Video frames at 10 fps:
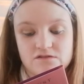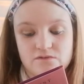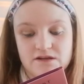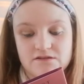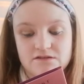is
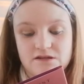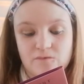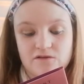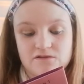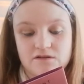willing to step
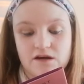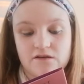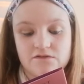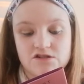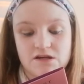outside
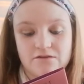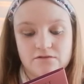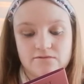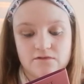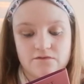of the
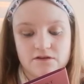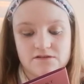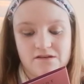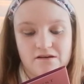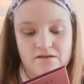shadows for the
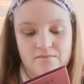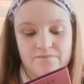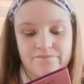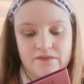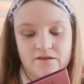first time.
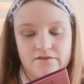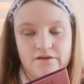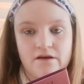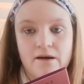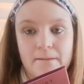
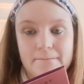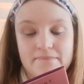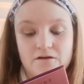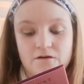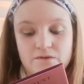
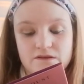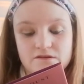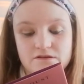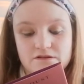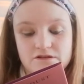Below in the
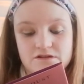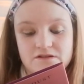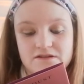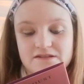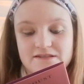
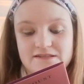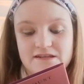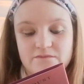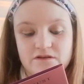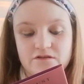dungeon is a
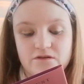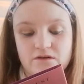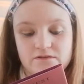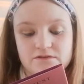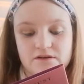demon who
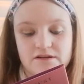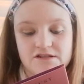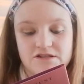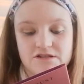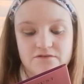holds knowledge
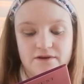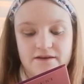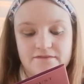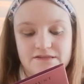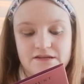that she
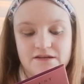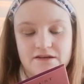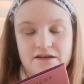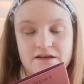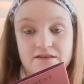craves,
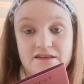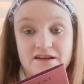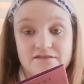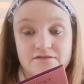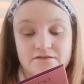the
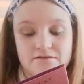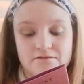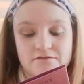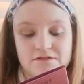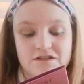answer
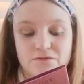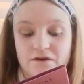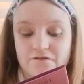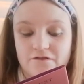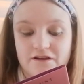to her
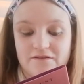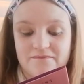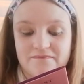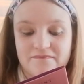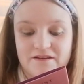freedom.
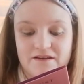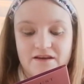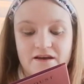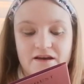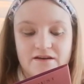
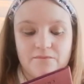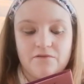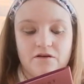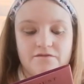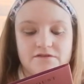And
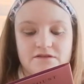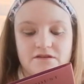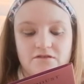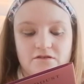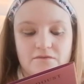above is a
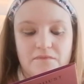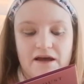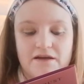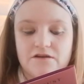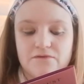young
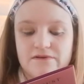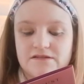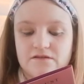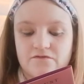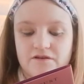man who
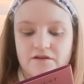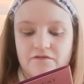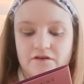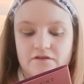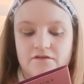isn't afraid of
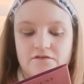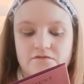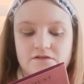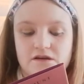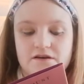her,
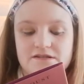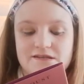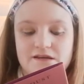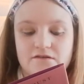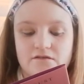whose eyes
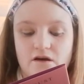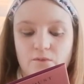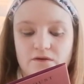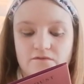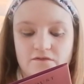linger not
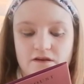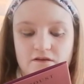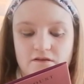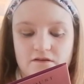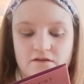with fear,